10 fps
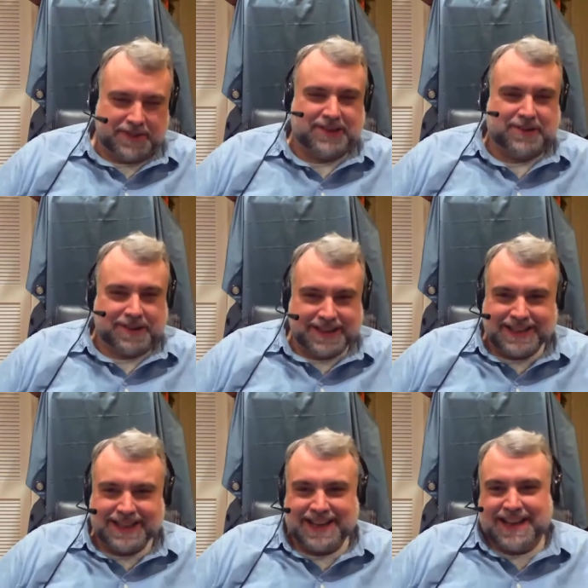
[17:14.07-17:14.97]
recorded,
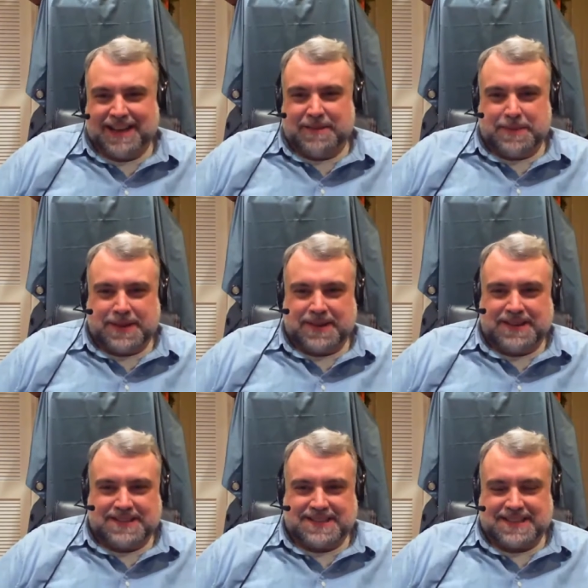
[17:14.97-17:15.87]

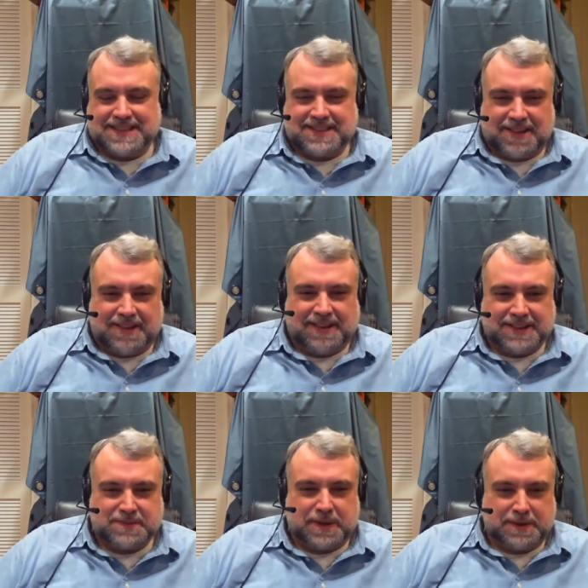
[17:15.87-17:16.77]
because this song
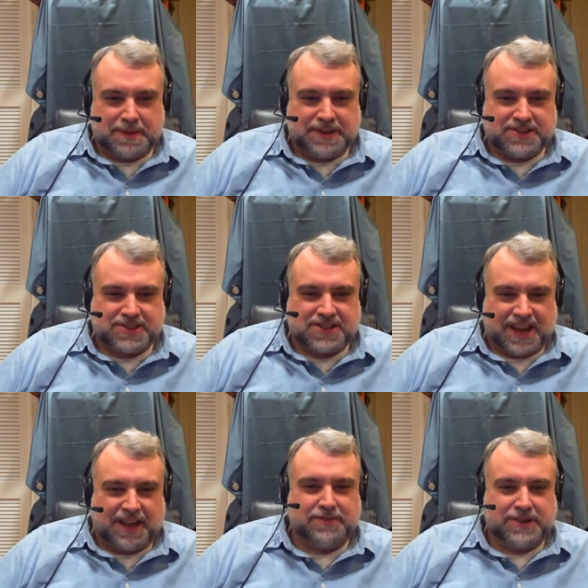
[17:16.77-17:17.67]
is pretty much
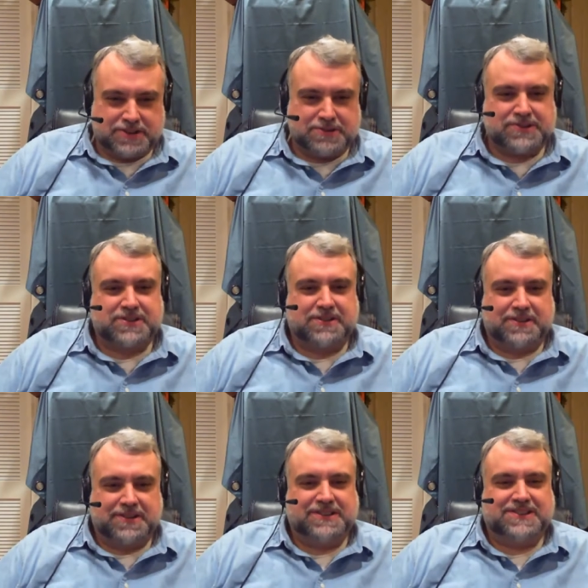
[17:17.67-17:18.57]
every George
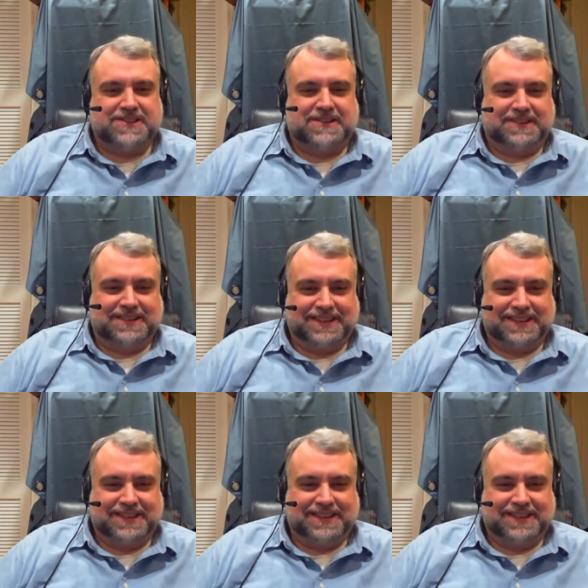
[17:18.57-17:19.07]
Thorogood song